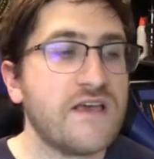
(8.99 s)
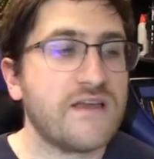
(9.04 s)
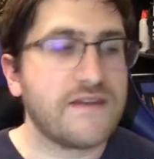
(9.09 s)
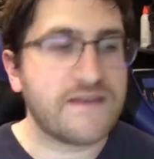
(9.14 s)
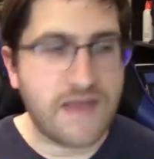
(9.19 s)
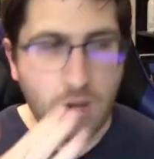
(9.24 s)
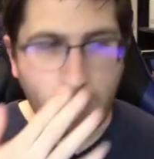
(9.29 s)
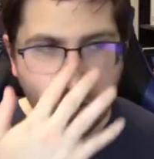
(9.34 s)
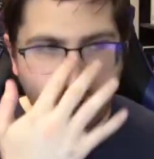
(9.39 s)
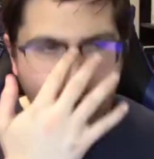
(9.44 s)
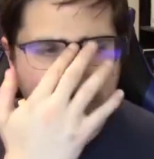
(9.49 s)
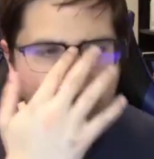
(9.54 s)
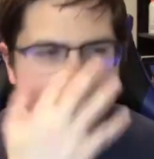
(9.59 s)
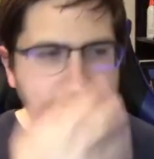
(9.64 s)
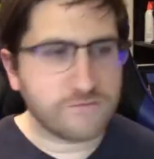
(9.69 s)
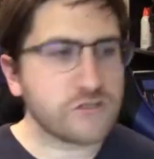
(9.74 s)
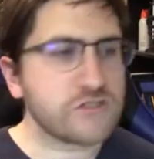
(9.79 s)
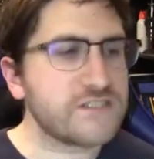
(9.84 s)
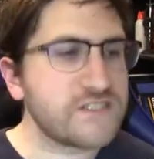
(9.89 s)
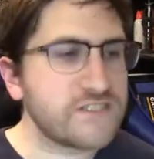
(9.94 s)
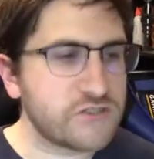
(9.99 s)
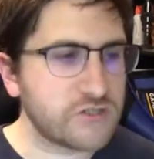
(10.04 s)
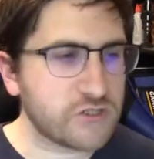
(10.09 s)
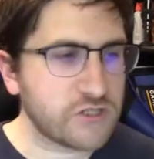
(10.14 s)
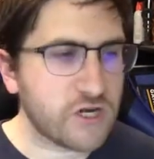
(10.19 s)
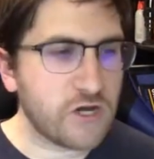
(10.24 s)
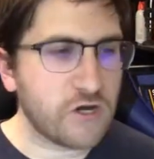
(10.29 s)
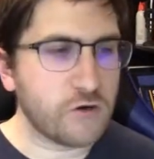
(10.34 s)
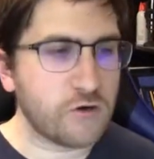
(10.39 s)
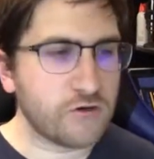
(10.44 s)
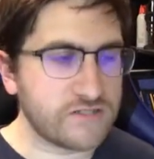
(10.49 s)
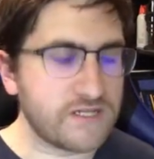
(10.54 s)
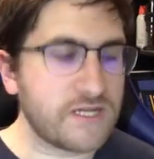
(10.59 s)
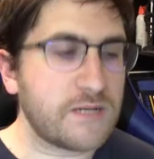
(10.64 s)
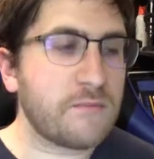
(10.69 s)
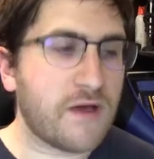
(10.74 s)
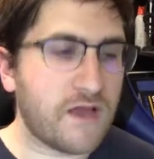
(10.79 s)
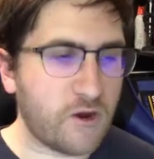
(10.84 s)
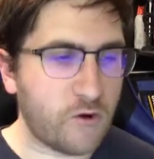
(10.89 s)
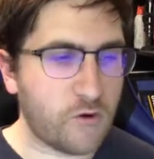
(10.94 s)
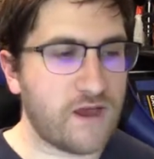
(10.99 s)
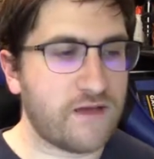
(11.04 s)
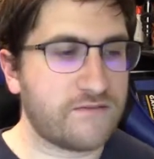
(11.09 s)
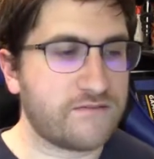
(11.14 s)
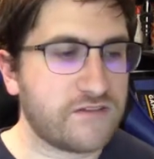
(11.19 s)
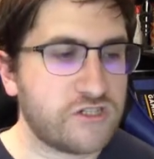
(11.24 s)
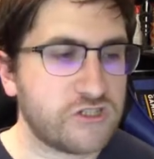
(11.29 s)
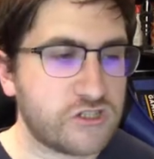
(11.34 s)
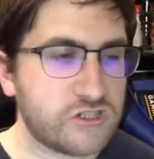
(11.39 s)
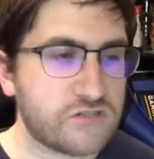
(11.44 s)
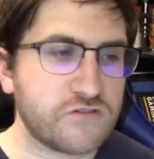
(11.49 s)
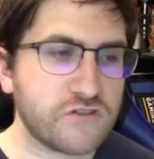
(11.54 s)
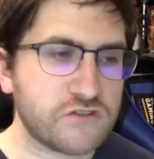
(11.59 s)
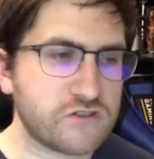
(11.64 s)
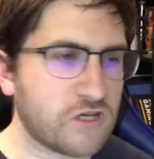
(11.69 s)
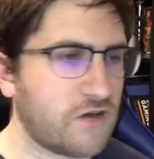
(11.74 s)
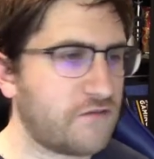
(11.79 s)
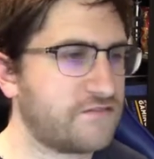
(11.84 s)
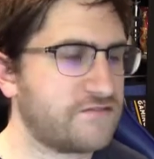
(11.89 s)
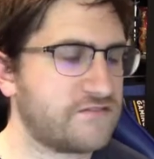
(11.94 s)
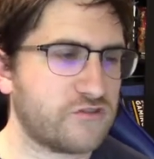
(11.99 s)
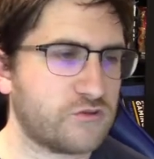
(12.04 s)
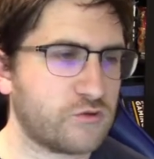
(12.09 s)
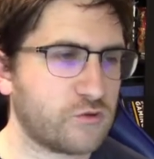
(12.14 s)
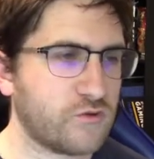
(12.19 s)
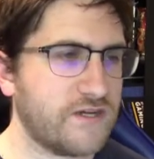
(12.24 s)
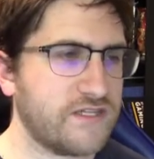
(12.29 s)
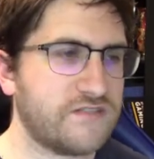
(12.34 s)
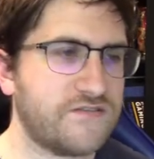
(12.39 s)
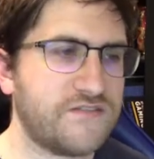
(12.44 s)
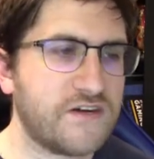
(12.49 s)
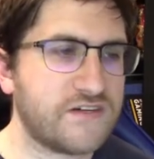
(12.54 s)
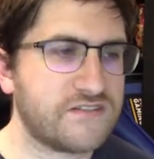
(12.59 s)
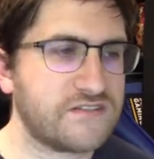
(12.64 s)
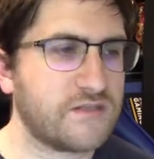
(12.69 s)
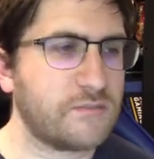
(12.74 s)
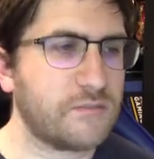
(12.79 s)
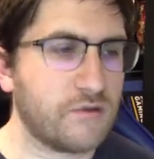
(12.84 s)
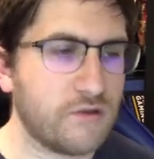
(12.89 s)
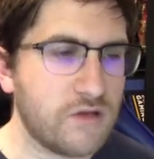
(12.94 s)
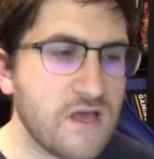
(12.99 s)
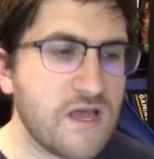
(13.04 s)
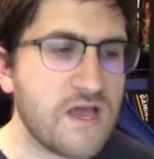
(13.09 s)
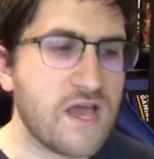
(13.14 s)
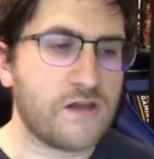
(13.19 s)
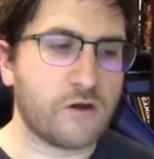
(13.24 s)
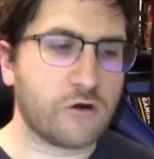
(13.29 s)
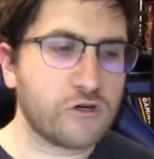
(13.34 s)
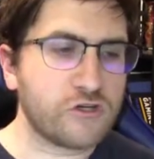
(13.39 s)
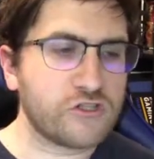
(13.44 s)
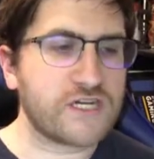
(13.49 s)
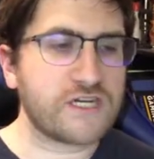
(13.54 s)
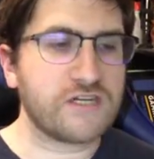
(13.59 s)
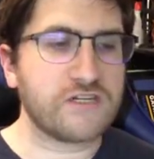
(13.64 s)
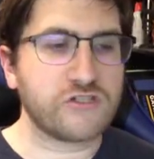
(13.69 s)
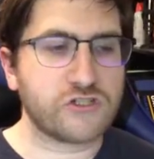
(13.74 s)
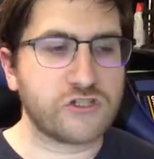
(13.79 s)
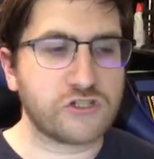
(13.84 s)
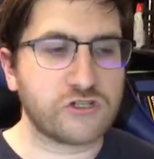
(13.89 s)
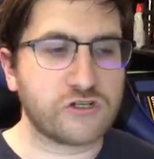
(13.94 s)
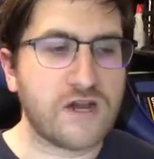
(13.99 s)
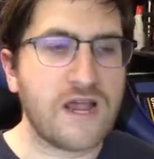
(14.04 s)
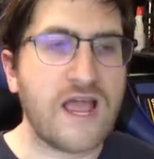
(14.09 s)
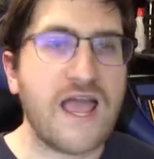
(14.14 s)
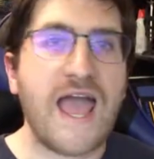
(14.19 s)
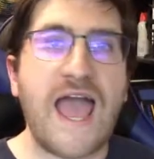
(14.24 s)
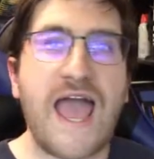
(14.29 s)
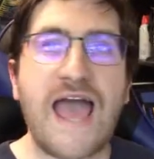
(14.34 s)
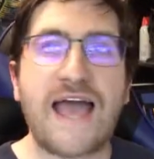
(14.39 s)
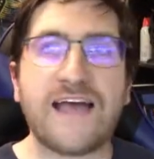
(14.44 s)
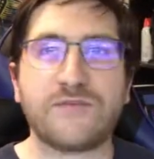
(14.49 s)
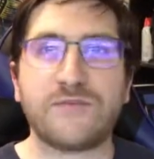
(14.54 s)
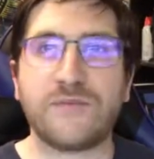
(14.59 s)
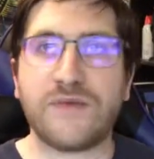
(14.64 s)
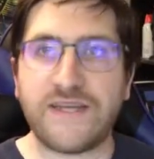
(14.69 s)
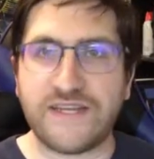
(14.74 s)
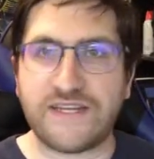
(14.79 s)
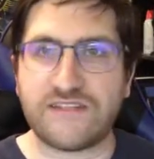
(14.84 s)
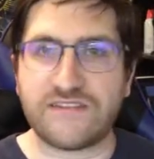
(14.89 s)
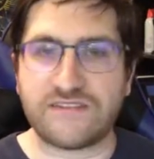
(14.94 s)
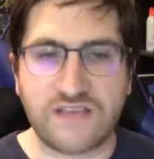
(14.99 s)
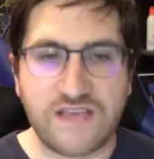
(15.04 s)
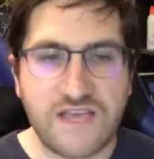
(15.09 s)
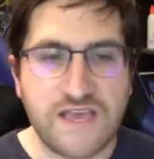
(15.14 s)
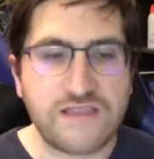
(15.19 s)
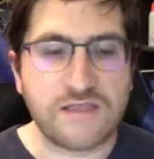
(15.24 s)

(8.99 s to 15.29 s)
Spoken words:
Now, one of the first things you're going to notice in Minecraft Dungeons, first off, is the story. It's very simple. An arch-illager has minions.